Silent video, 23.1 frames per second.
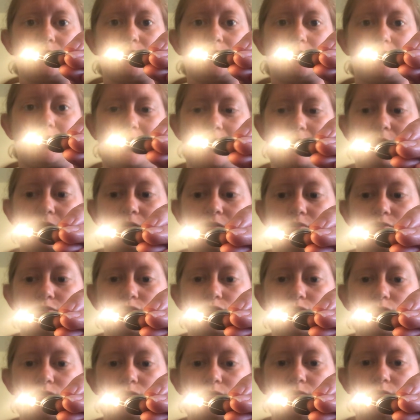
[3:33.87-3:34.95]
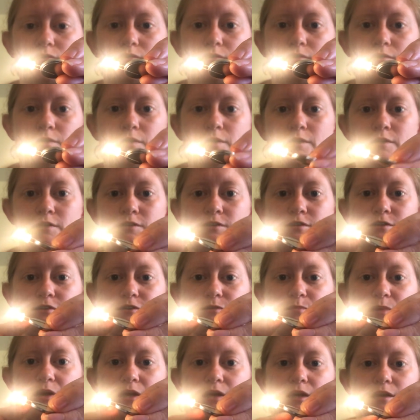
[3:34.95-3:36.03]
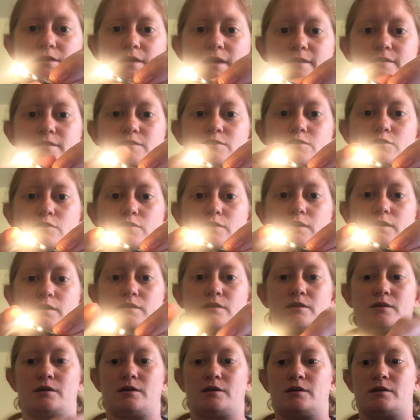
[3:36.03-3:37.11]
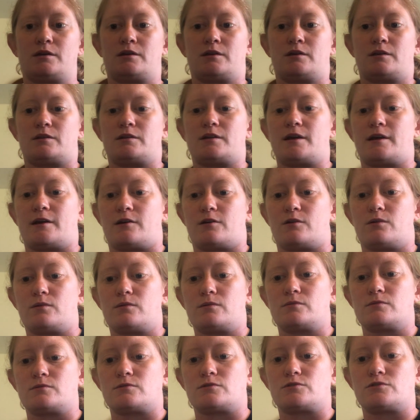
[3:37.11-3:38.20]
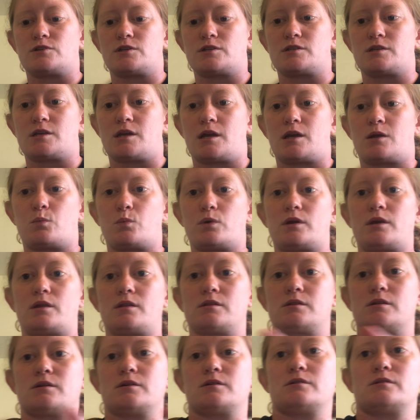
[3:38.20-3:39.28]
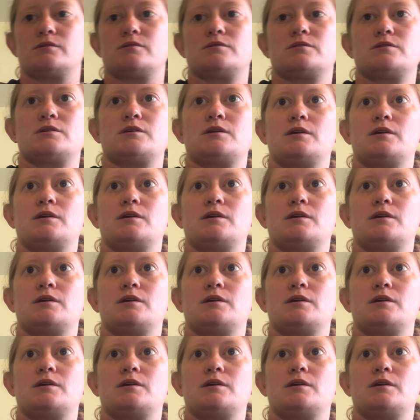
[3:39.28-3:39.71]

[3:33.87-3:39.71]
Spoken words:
the challenge, is making that circuit. Now, just like we learned